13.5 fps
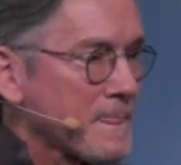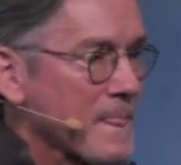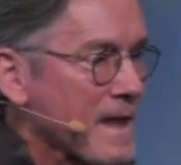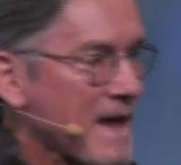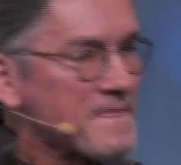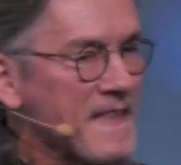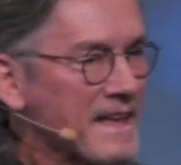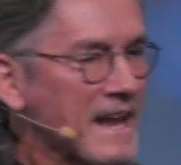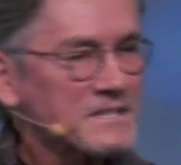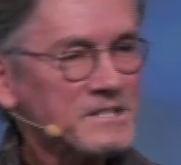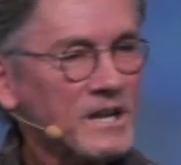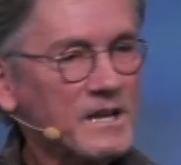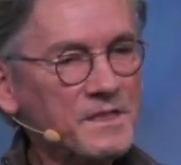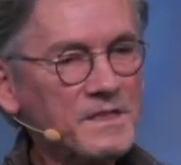And then I
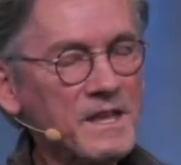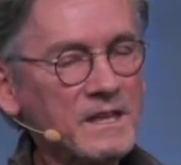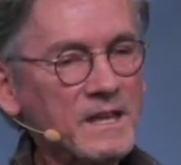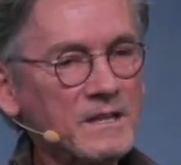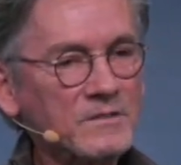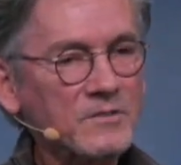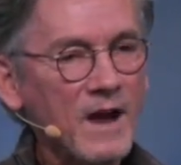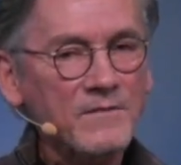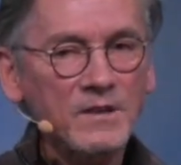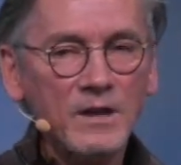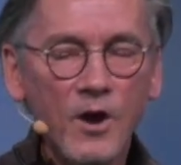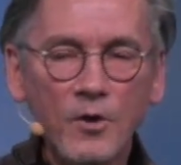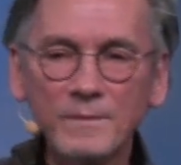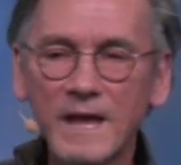started thinking, driving
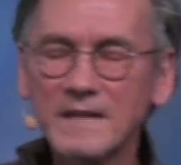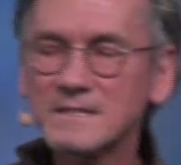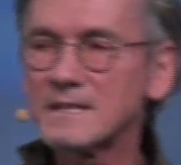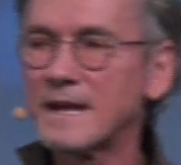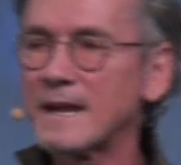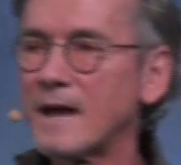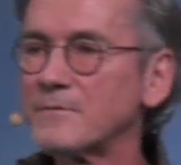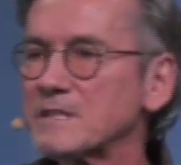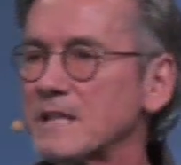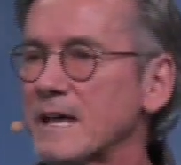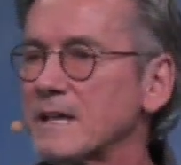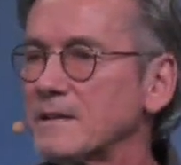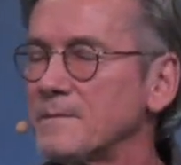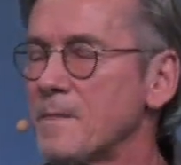home last night, I was
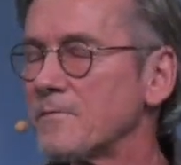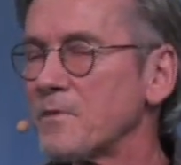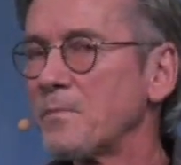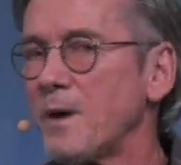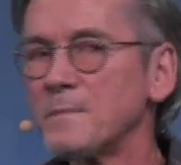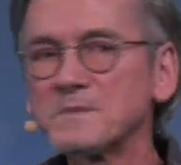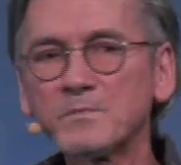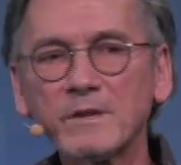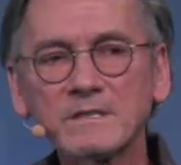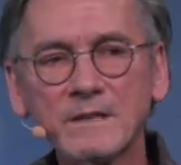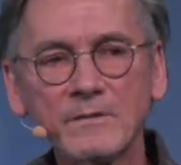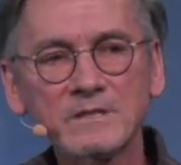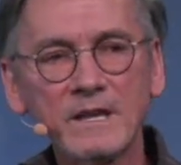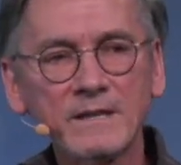like, from Palm Springs, I
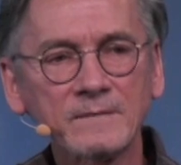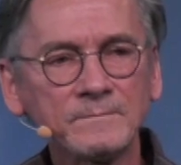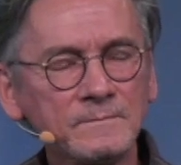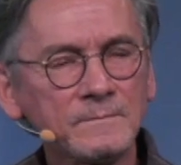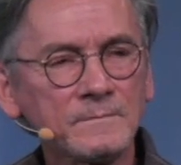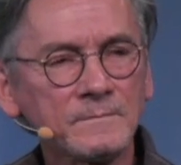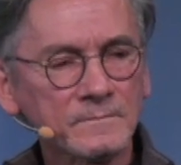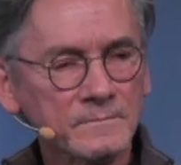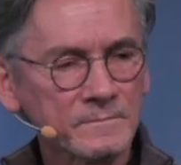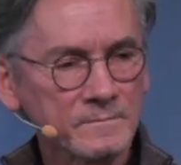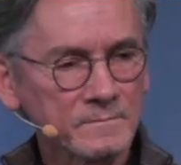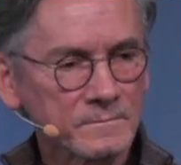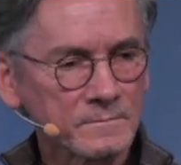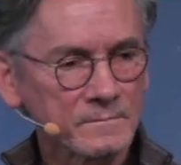was like,
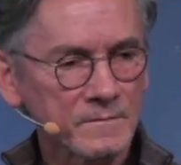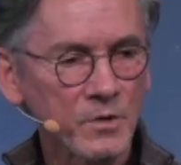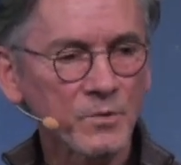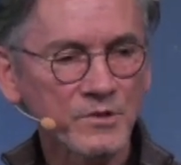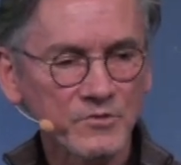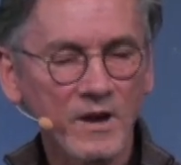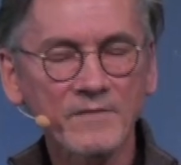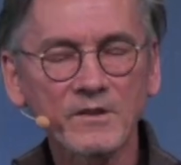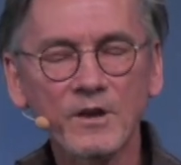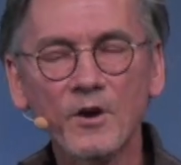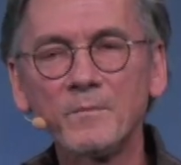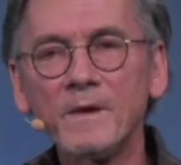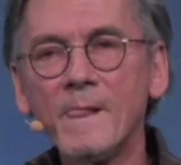you were driving home.